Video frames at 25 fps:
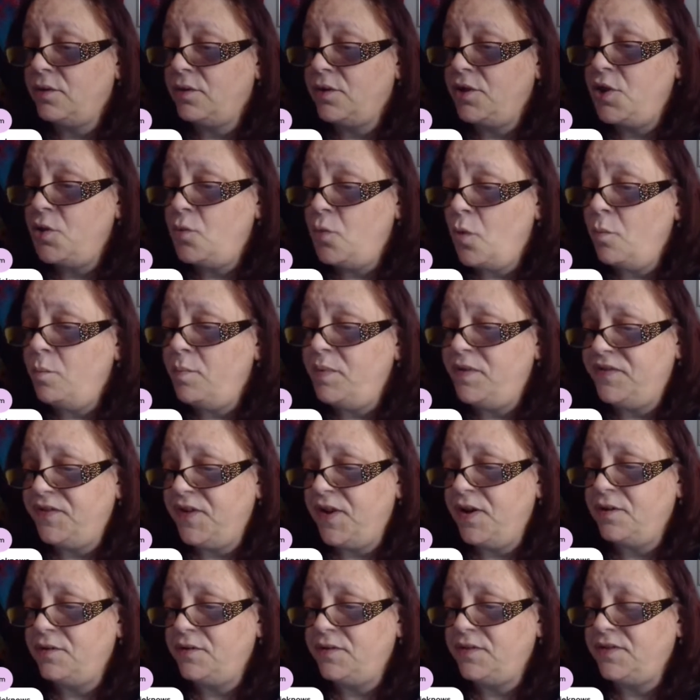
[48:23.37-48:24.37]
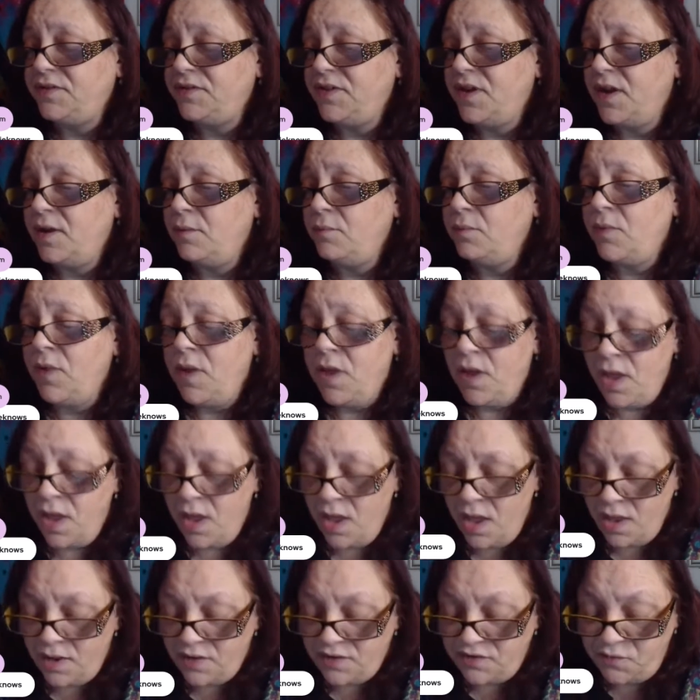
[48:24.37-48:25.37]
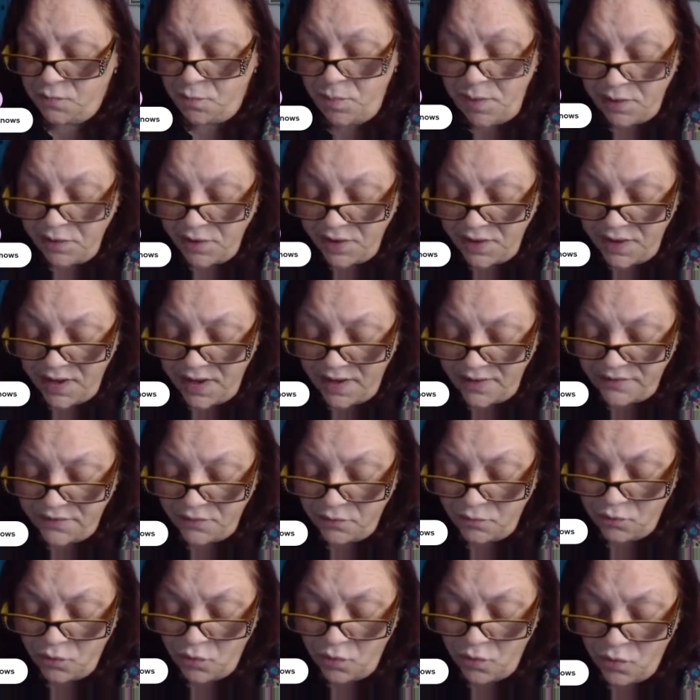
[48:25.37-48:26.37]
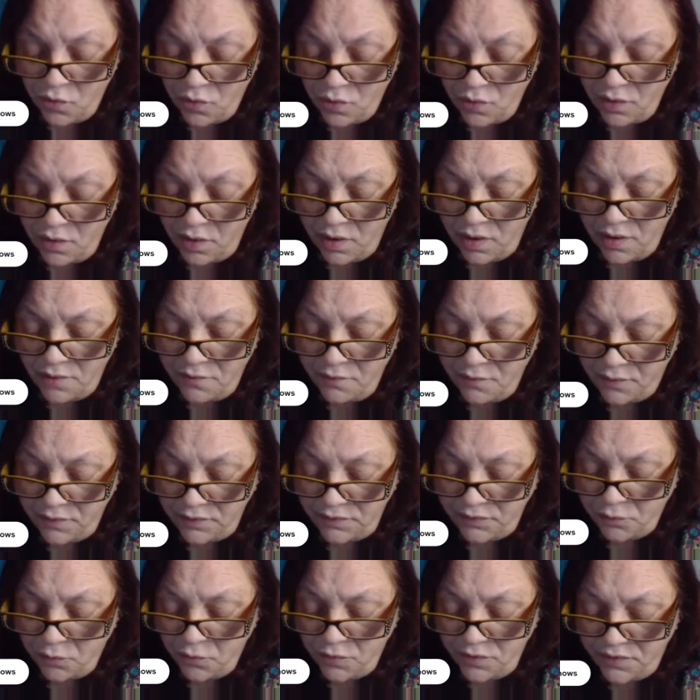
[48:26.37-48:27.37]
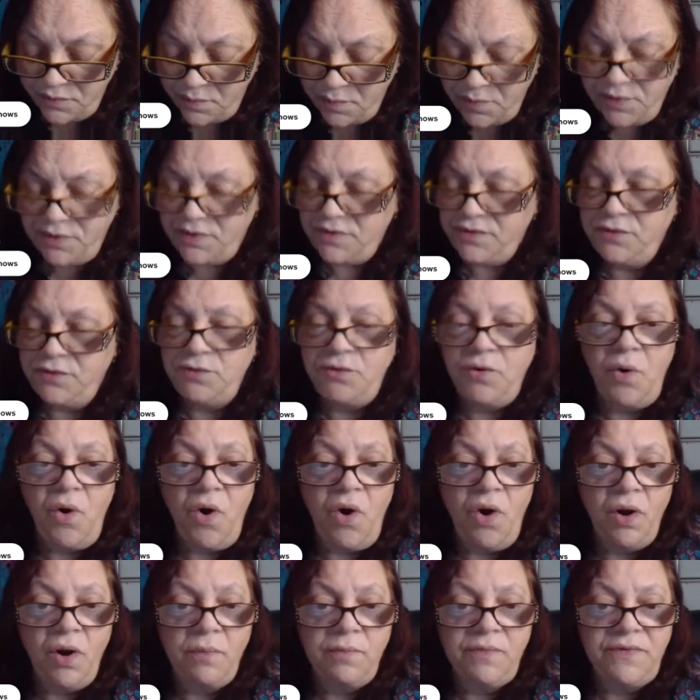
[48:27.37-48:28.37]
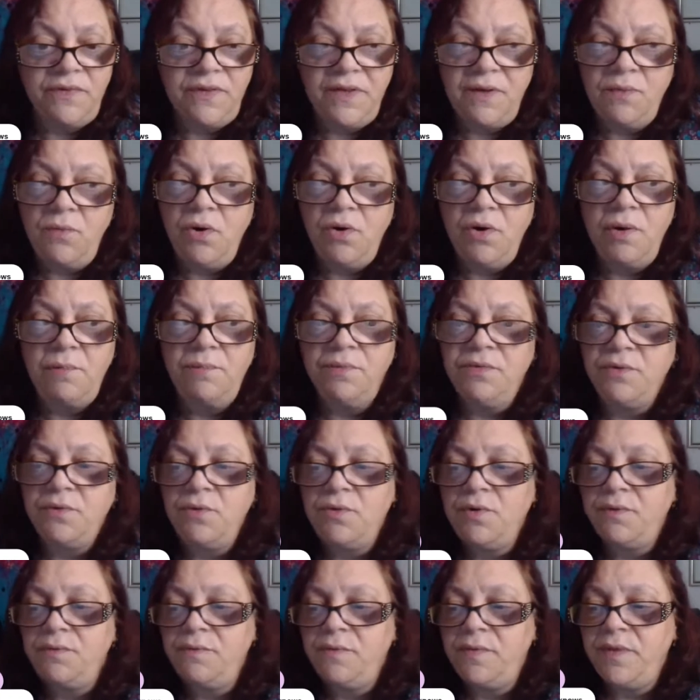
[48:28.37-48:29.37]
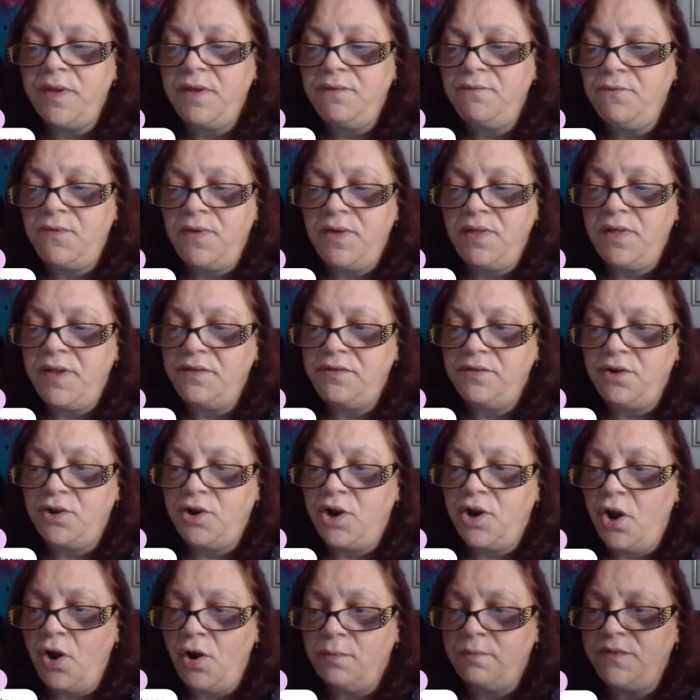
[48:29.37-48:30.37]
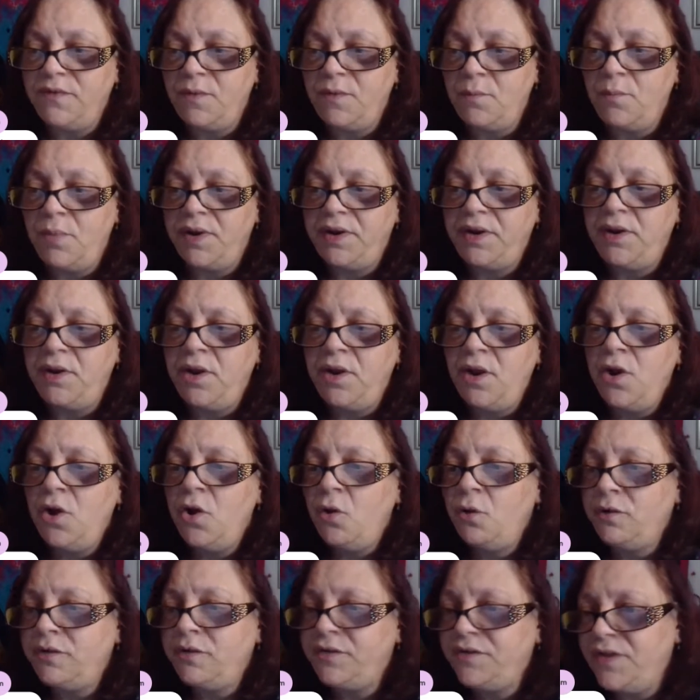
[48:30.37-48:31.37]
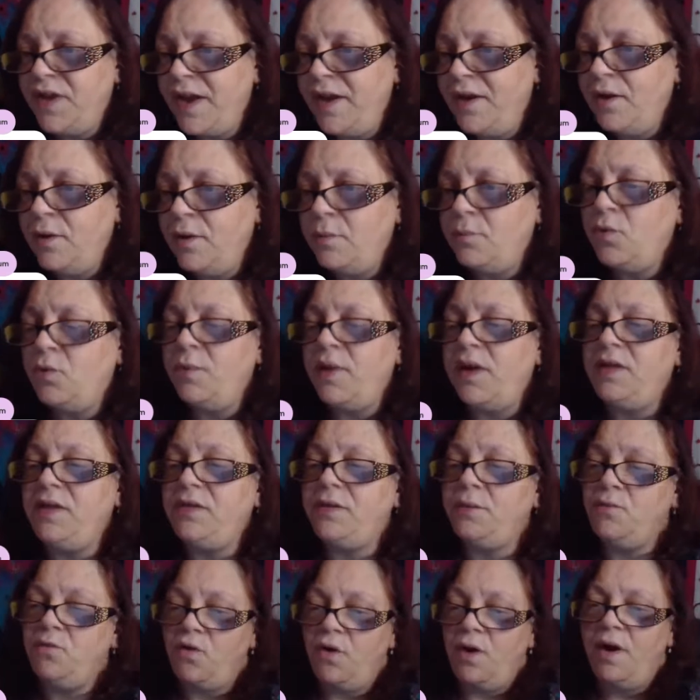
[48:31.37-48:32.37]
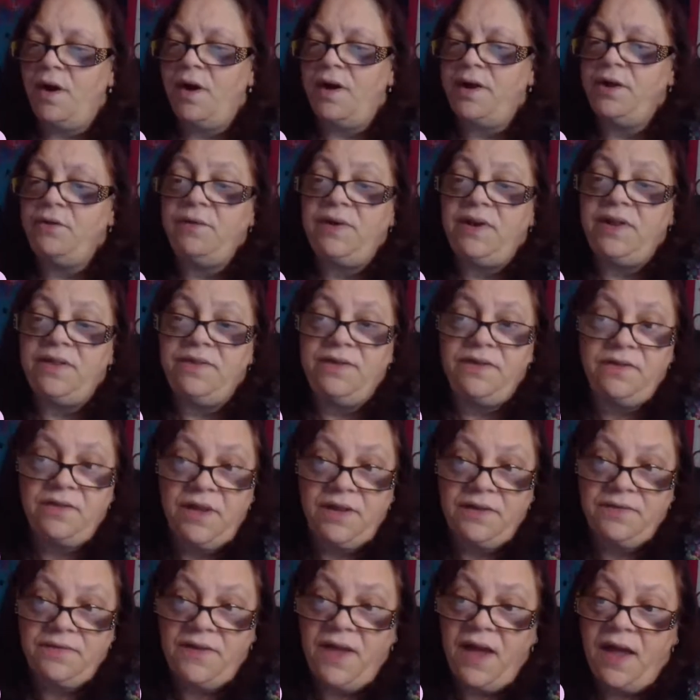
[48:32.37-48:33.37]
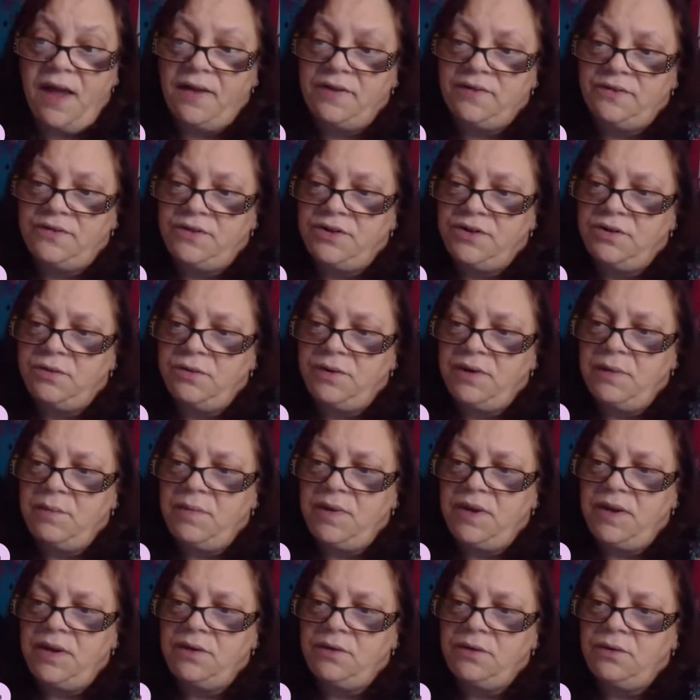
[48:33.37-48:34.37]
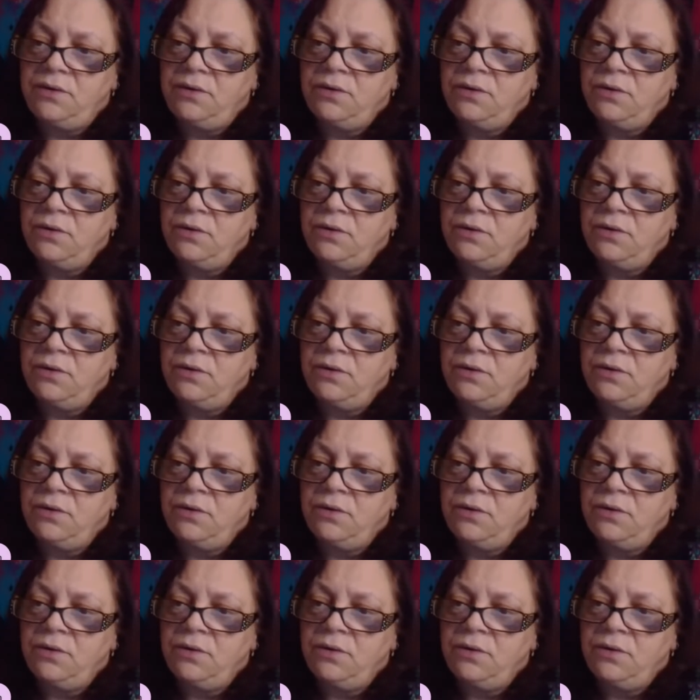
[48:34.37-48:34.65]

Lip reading: You won't be scared this time. Spirit has a rule. First rule of spirit is do no harm. So they won't come through if they feel like they're going to harm somebody or scare them or make them cry or anything like that. Do you know what I mean?